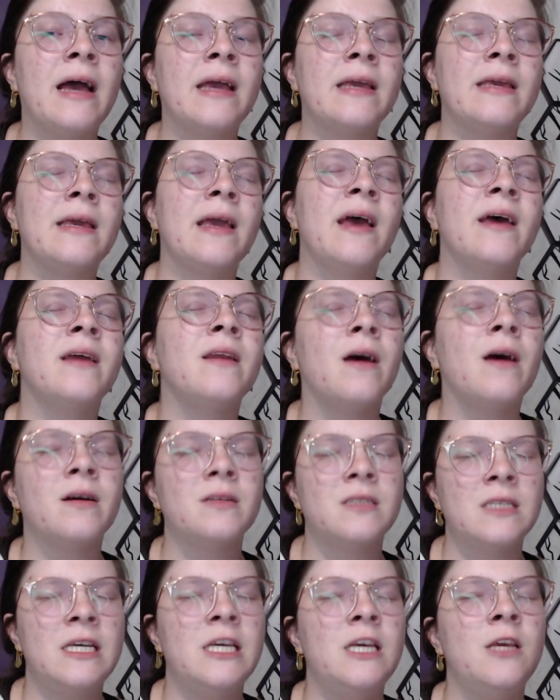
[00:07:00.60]

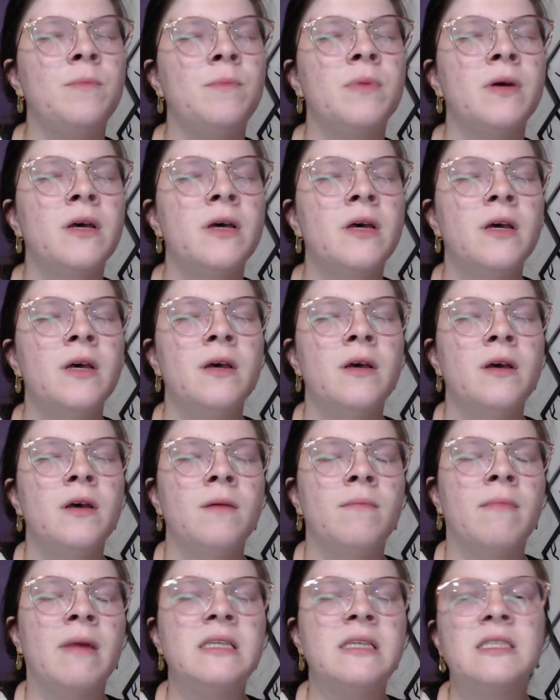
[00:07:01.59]
cannot keep
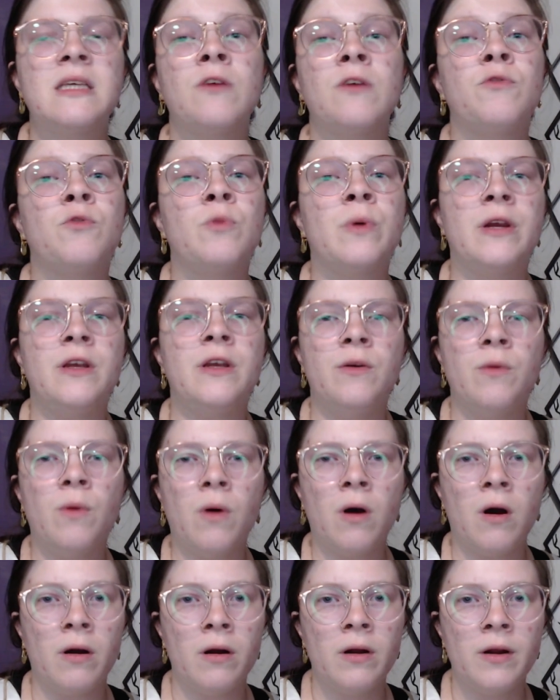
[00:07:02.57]
myself where you
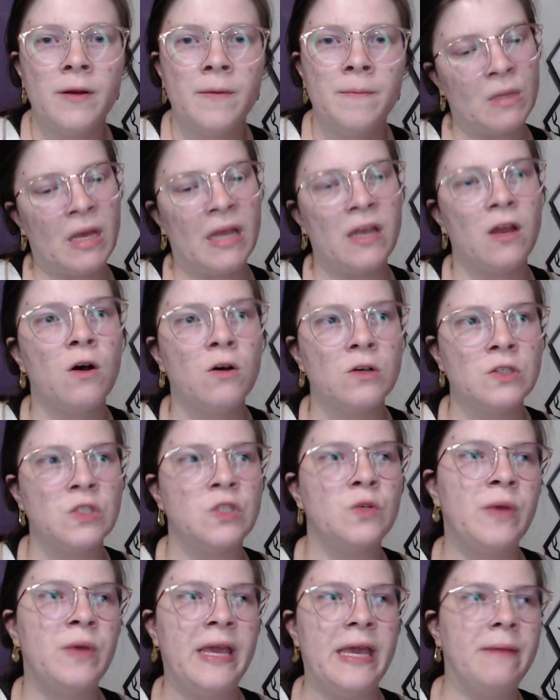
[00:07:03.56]
are. I
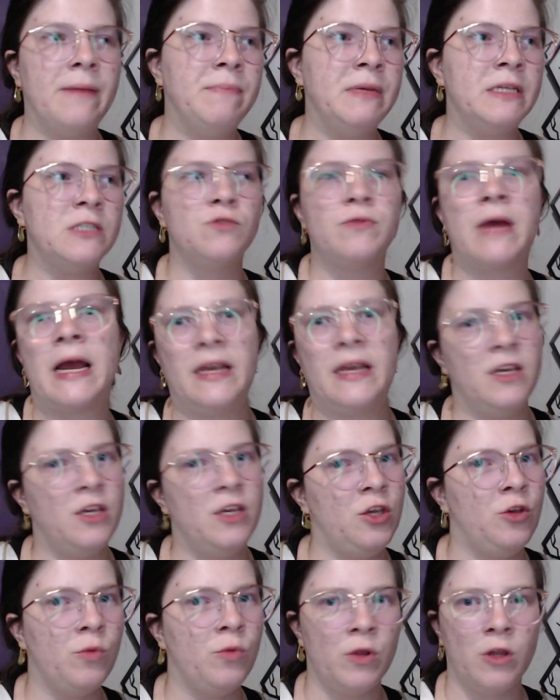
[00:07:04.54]
also can't be dragging
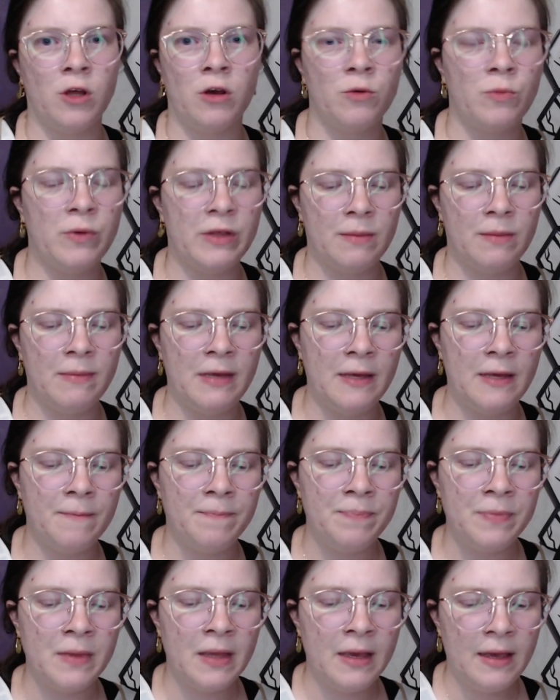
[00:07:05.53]
you along with me.
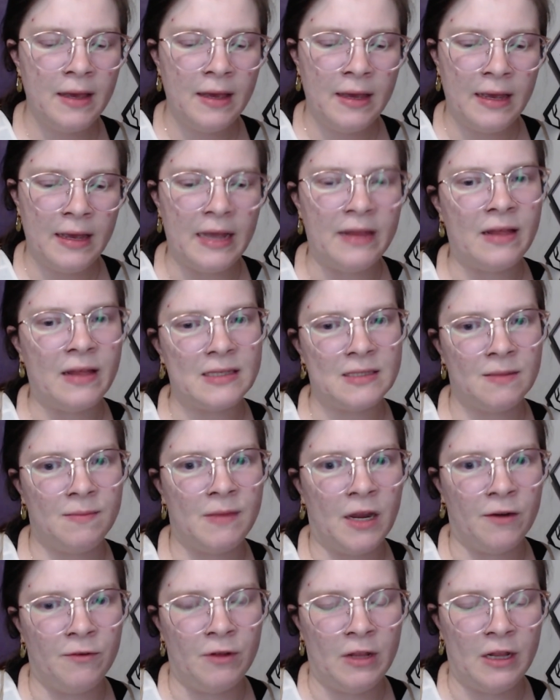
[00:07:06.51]
And that's
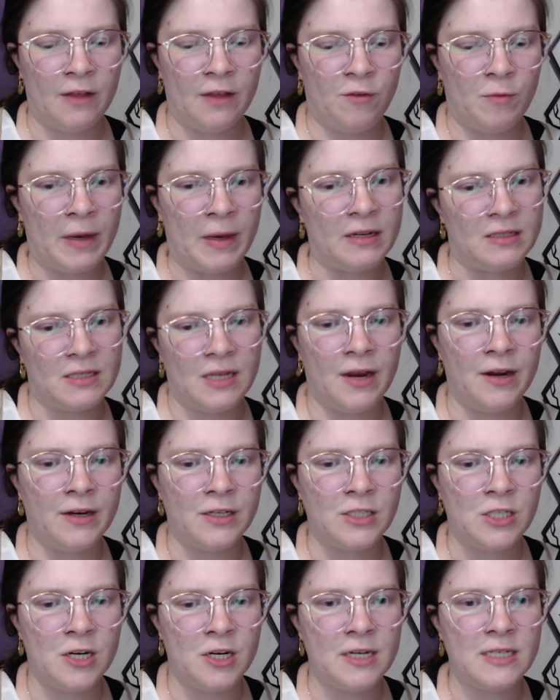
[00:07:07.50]
something I really love about his
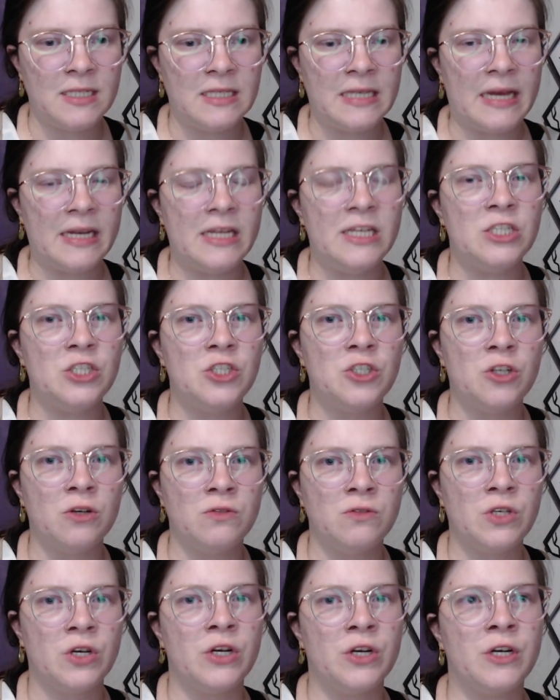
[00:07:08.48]
character, is that he
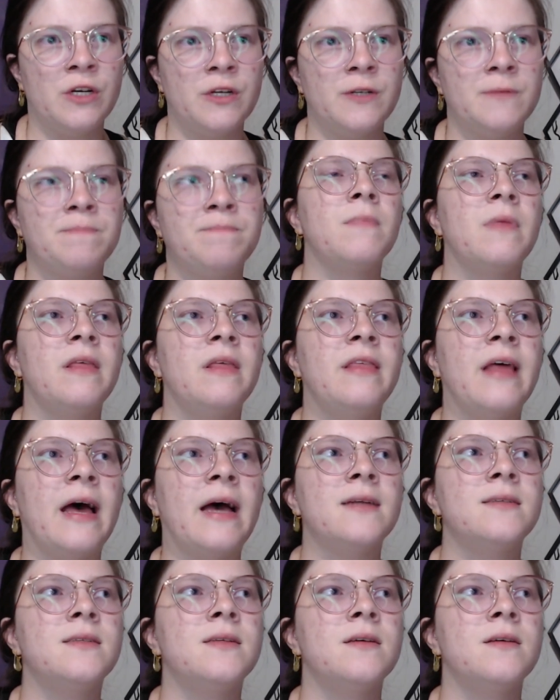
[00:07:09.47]
shows her
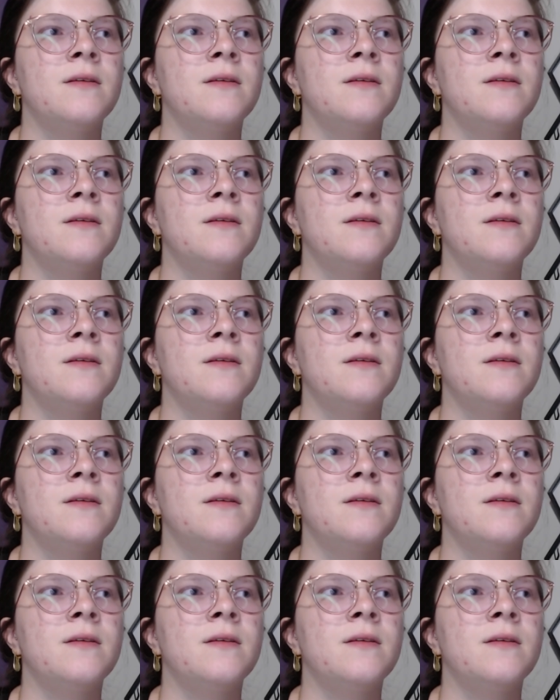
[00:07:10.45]
that